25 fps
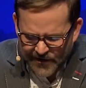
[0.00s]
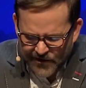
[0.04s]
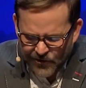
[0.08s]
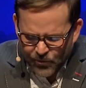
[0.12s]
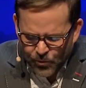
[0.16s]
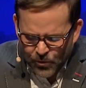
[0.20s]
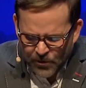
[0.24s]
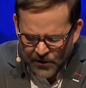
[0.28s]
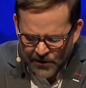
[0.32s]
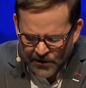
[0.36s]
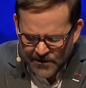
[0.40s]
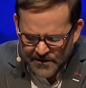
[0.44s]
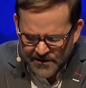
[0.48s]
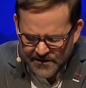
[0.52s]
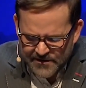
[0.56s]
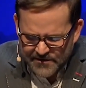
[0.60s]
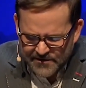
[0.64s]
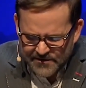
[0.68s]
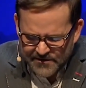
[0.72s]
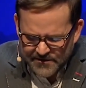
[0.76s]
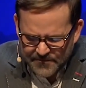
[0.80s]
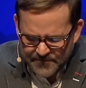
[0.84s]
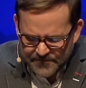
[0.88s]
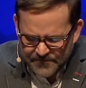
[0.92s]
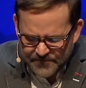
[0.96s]
a work
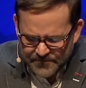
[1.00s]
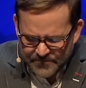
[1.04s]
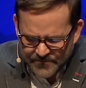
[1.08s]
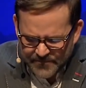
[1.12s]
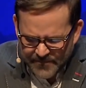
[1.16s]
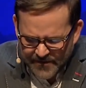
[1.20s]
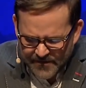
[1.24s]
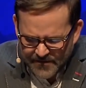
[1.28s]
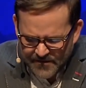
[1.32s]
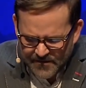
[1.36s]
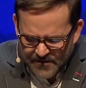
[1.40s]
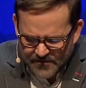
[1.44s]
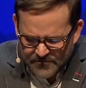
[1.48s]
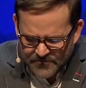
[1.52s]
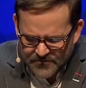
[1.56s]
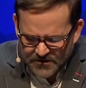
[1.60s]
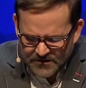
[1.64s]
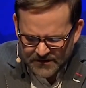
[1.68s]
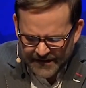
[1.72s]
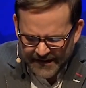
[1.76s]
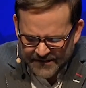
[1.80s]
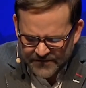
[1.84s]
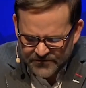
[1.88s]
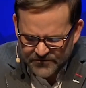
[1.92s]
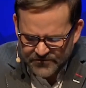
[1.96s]

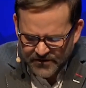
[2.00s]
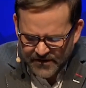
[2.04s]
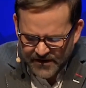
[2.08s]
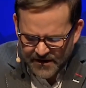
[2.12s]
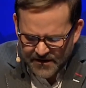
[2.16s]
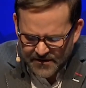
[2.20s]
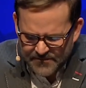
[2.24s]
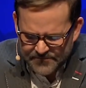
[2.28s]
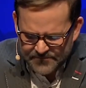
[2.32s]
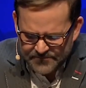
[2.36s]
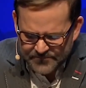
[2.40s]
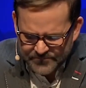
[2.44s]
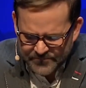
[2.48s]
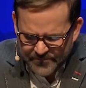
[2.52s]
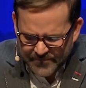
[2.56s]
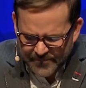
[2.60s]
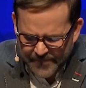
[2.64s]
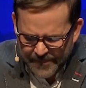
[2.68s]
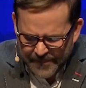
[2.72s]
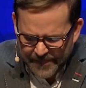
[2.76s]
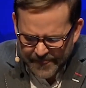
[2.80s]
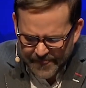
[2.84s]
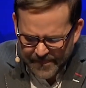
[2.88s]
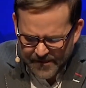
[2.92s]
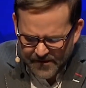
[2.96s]
cleansing,
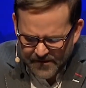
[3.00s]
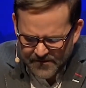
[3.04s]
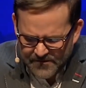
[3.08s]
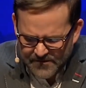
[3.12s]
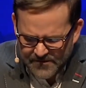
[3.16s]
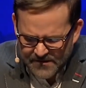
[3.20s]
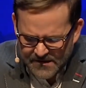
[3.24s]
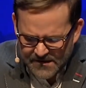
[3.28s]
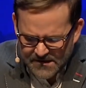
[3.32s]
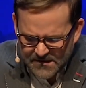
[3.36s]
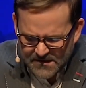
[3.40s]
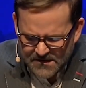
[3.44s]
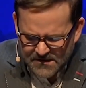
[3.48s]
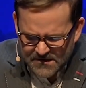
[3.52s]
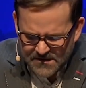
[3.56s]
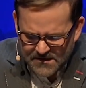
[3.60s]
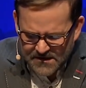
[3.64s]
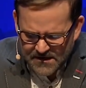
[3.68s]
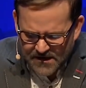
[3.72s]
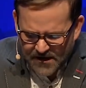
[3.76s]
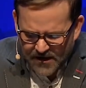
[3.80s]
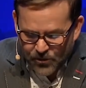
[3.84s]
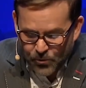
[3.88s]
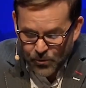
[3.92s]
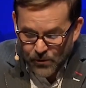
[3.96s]

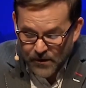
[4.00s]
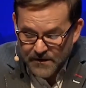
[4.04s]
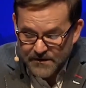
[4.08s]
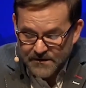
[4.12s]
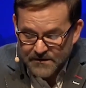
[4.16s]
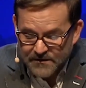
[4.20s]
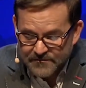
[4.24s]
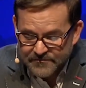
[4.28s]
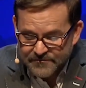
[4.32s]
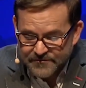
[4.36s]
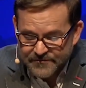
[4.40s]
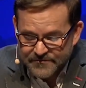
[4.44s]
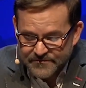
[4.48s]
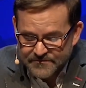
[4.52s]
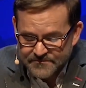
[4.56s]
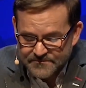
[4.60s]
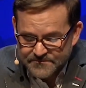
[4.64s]
a work of